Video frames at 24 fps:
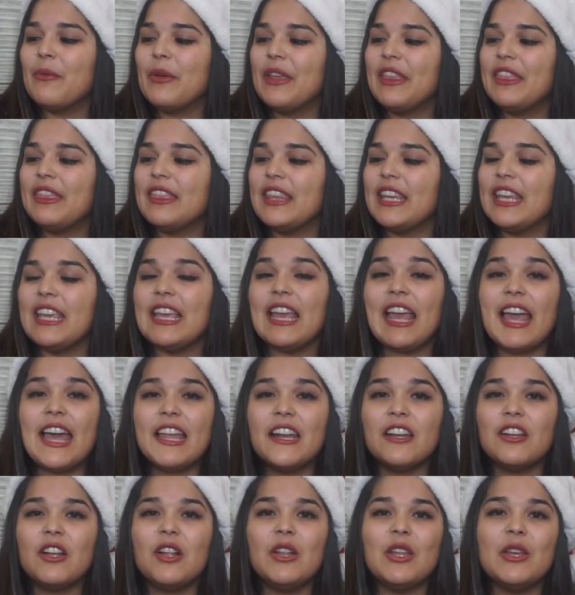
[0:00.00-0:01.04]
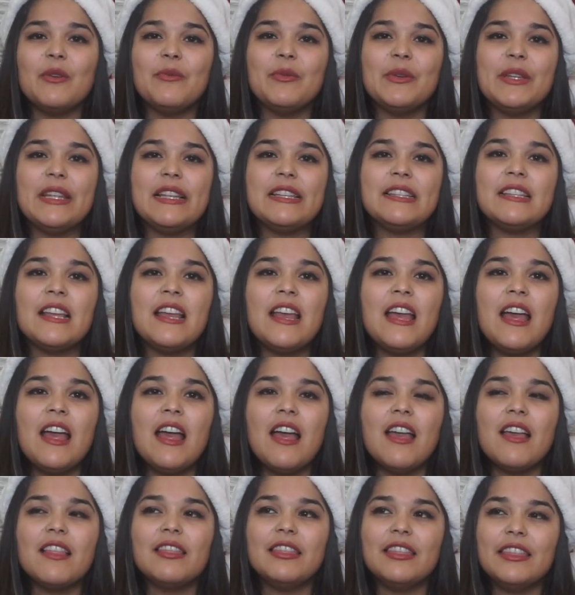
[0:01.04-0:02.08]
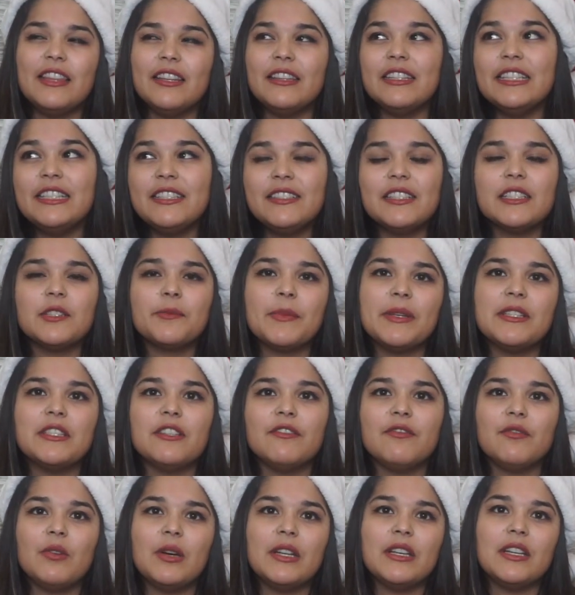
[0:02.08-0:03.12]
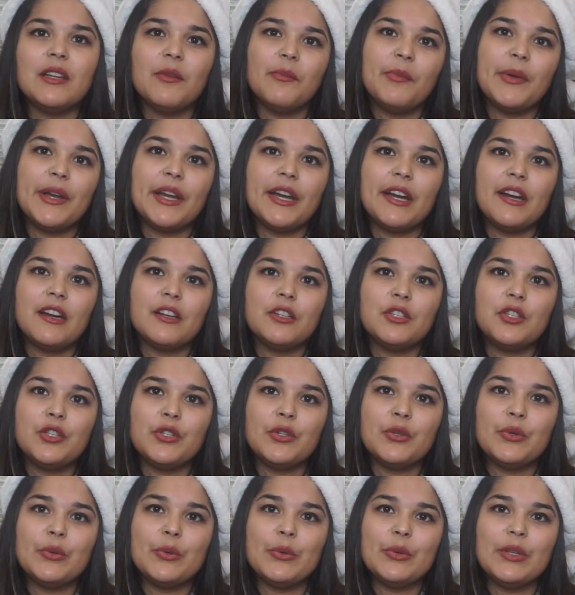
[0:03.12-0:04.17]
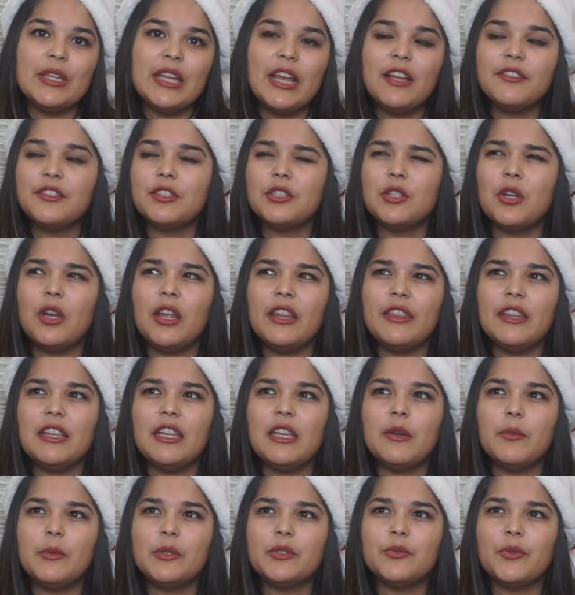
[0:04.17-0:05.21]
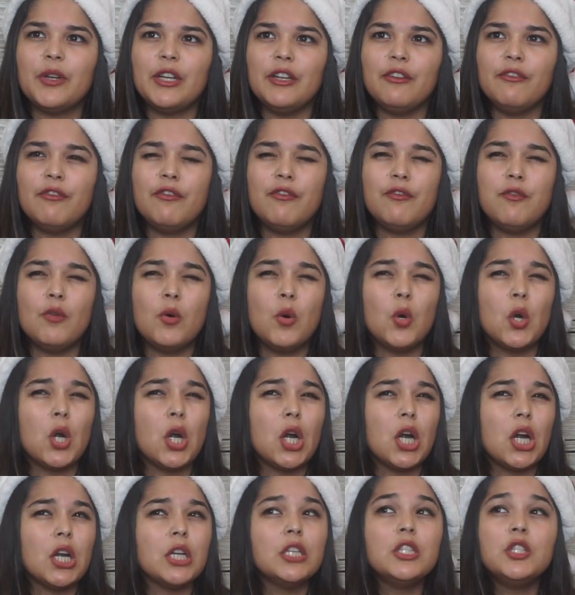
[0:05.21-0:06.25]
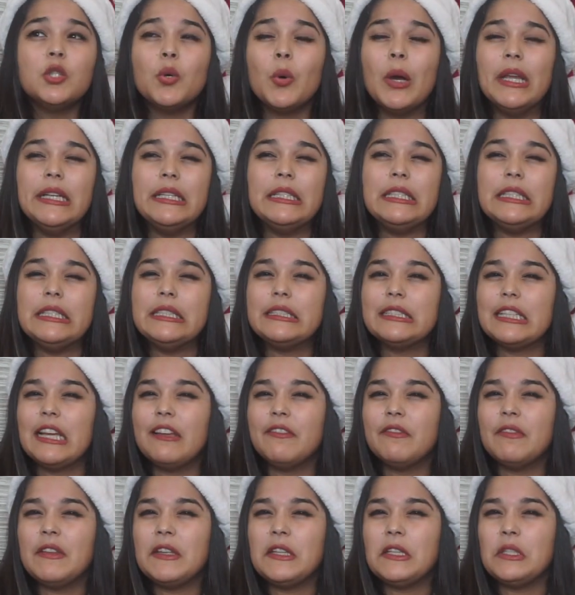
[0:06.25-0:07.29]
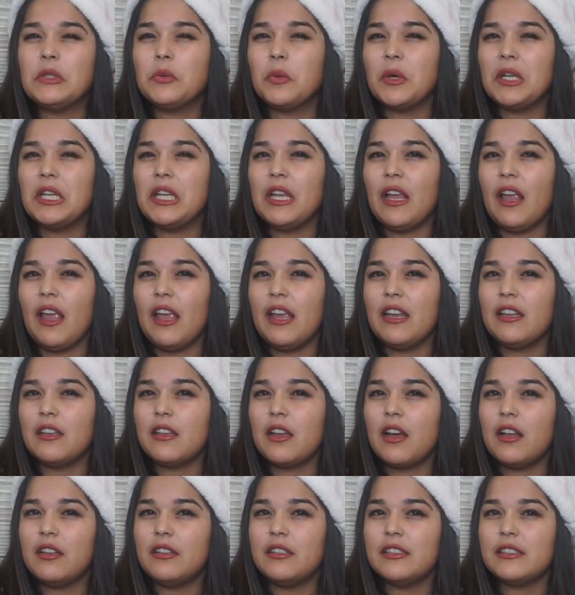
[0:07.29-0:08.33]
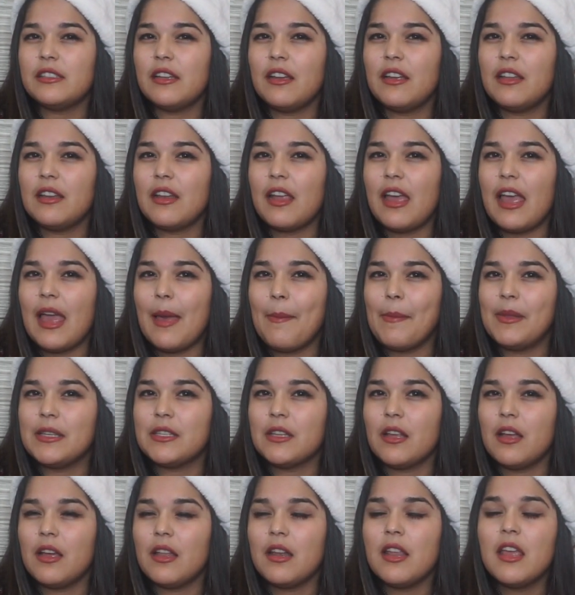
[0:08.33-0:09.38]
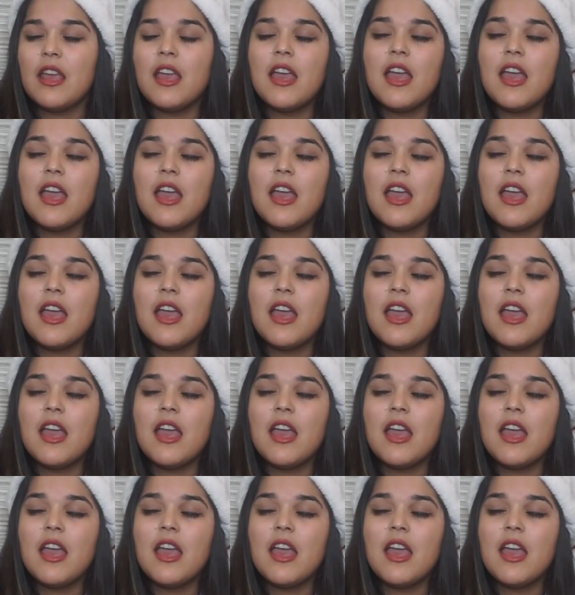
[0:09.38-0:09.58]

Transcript: with the Anna doll. It was the least expensive one compared to the Elsa doll. I think it was running for $28 on Amazon,